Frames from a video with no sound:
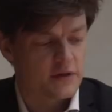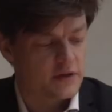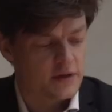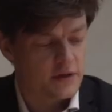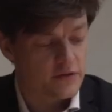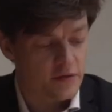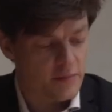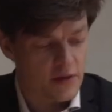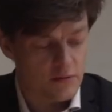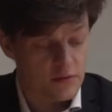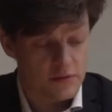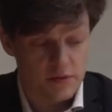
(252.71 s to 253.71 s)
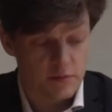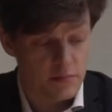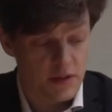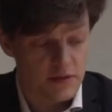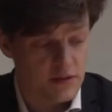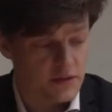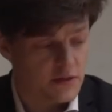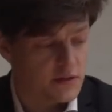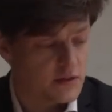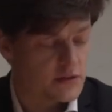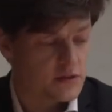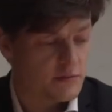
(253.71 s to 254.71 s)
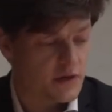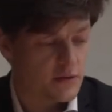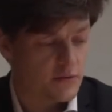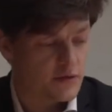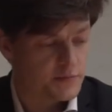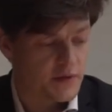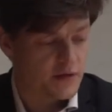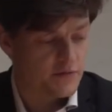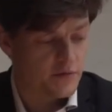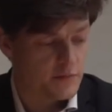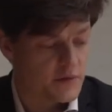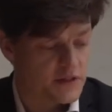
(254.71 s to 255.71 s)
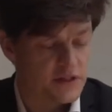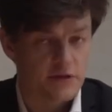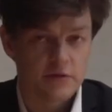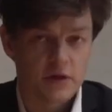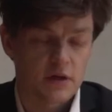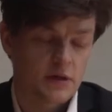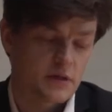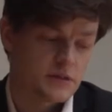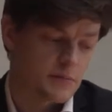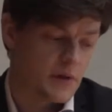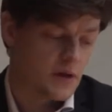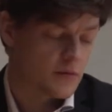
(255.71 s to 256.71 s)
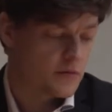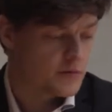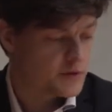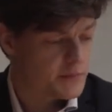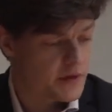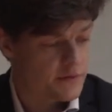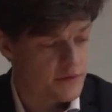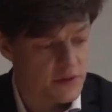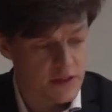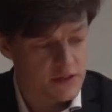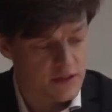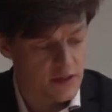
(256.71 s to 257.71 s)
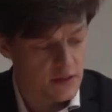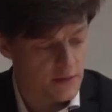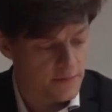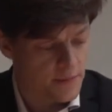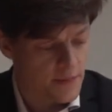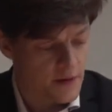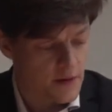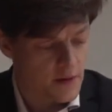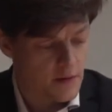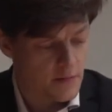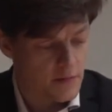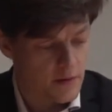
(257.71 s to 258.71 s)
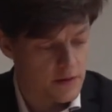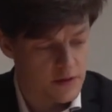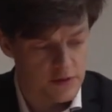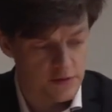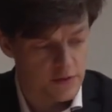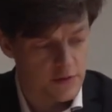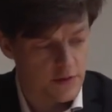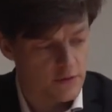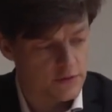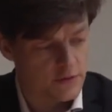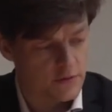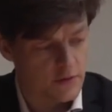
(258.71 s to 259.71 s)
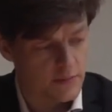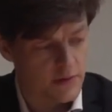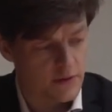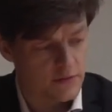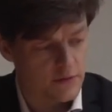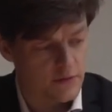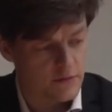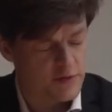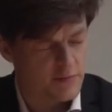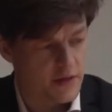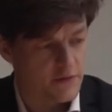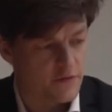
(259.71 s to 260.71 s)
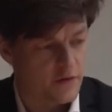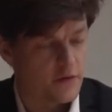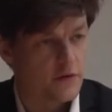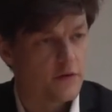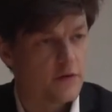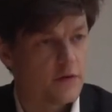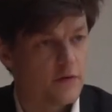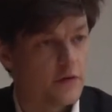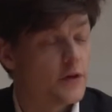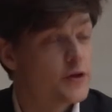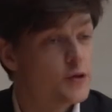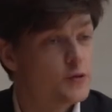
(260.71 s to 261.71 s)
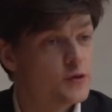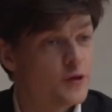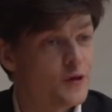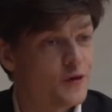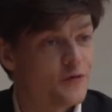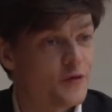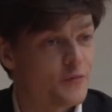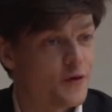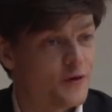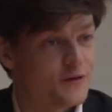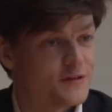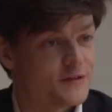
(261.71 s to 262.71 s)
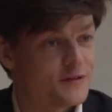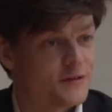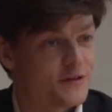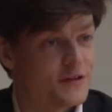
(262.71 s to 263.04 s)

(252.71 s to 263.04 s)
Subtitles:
is about simplicity, it's about respect for material, it's about respect for detail, but it's certainly also about respect for the user of the product, the